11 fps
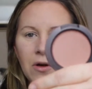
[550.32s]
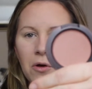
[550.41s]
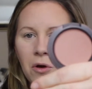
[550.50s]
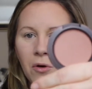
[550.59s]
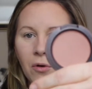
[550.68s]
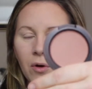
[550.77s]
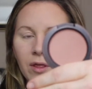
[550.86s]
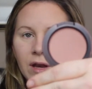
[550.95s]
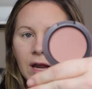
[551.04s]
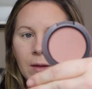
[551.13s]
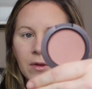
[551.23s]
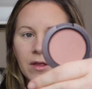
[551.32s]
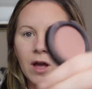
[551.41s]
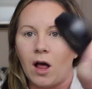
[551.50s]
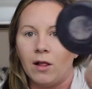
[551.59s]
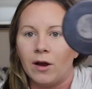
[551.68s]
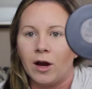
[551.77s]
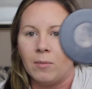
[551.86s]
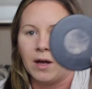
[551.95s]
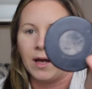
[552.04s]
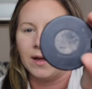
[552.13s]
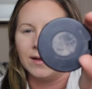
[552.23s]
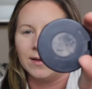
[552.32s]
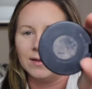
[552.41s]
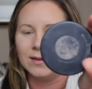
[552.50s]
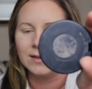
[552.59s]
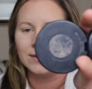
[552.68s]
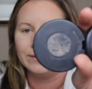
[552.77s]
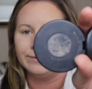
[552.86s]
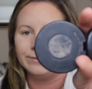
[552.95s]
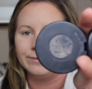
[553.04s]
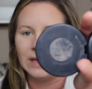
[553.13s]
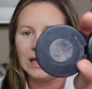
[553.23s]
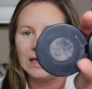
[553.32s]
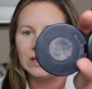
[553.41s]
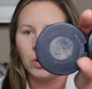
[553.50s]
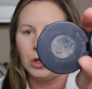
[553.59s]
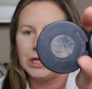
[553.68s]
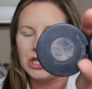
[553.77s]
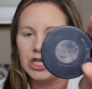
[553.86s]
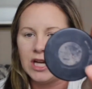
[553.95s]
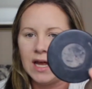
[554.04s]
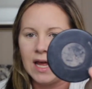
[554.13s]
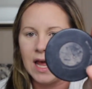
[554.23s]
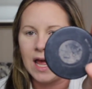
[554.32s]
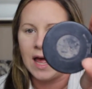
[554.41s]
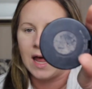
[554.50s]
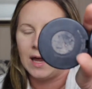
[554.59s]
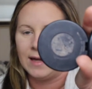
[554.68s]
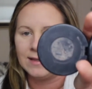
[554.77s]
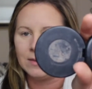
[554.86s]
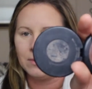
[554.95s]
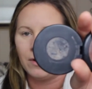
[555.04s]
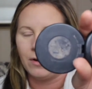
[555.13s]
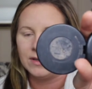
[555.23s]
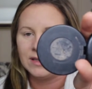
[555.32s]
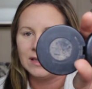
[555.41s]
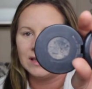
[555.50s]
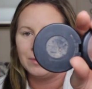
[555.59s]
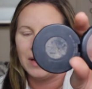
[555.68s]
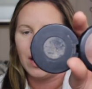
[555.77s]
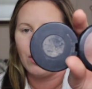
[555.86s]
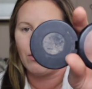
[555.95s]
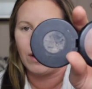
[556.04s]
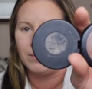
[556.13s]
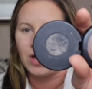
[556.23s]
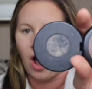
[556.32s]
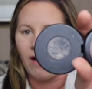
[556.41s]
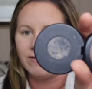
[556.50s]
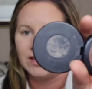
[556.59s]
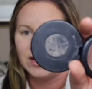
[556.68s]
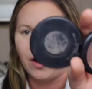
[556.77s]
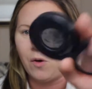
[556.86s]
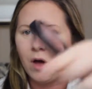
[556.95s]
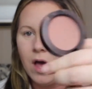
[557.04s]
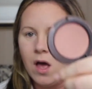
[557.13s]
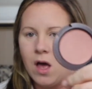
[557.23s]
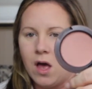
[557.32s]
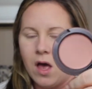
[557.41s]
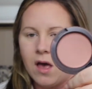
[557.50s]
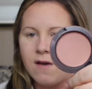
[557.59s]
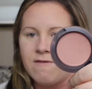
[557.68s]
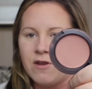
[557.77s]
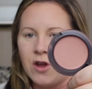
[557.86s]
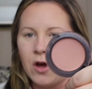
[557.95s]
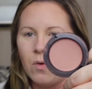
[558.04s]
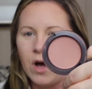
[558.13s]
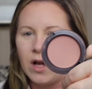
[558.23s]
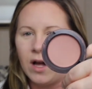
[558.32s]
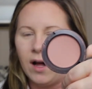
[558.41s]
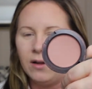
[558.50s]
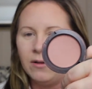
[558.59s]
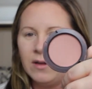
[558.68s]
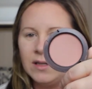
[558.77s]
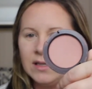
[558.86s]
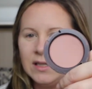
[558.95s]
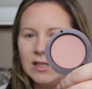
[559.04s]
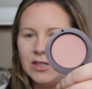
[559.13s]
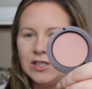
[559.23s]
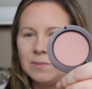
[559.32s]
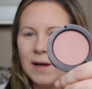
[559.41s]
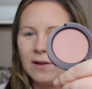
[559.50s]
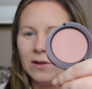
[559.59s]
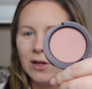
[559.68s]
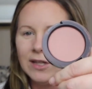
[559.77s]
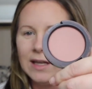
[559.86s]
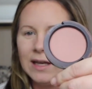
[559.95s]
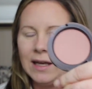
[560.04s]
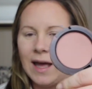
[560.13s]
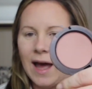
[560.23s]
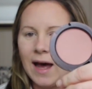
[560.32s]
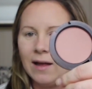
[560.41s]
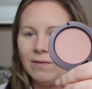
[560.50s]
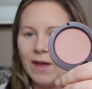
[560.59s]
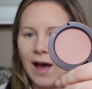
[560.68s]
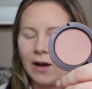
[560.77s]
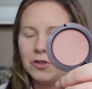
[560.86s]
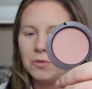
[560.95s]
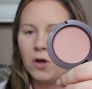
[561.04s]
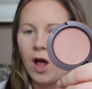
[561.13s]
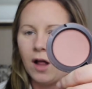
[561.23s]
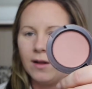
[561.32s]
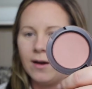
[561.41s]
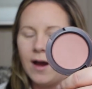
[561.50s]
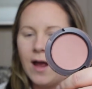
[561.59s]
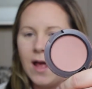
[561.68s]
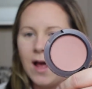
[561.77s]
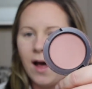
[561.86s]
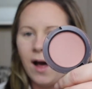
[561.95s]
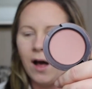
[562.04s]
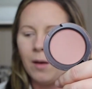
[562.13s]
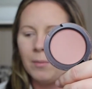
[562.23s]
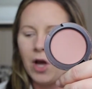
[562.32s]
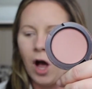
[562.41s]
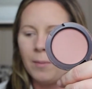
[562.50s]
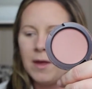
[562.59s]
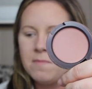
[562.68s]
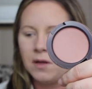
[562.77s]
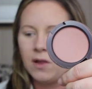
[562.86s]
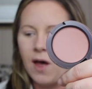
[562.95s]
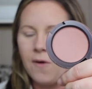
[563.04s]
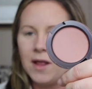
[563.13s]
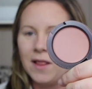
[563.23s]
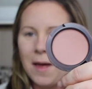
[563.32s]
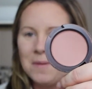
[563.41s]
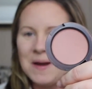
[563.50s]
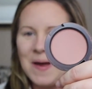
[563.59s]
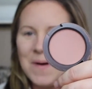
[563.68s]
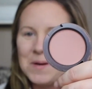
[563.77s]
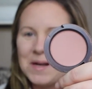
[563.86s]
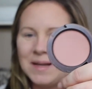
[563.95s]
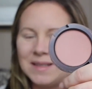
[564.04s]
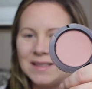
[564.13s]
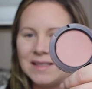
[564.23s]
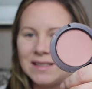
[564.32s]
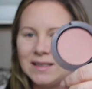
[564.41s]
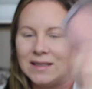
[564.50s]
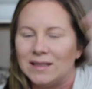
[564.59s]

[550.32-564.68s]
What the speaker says: I don't know the name of the color because it's old as shit and it's since been rubbed off. So if you know what color this is just by looking at the actual color, comment below and let me know, because